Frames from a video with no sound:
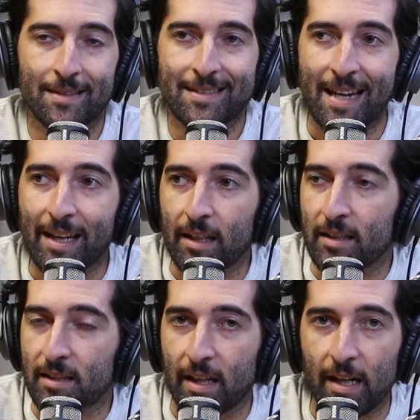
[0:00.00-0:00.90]
taking
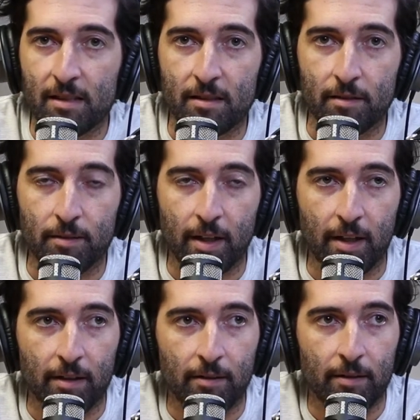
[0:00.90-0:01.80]
stands and,
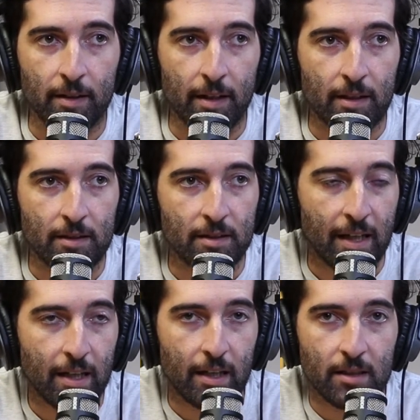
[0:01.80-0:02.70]
and, and
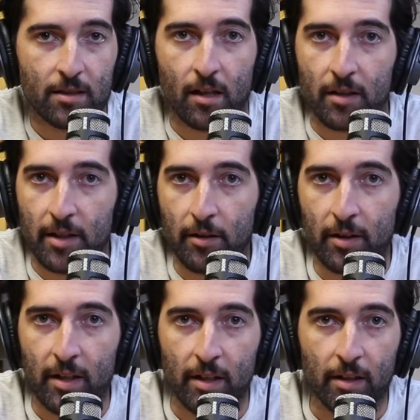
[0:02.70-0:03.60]
standing in
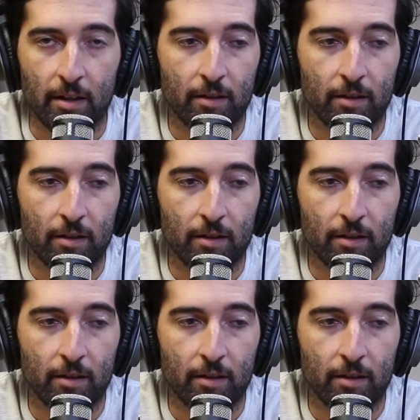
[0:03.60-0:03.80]
solidarity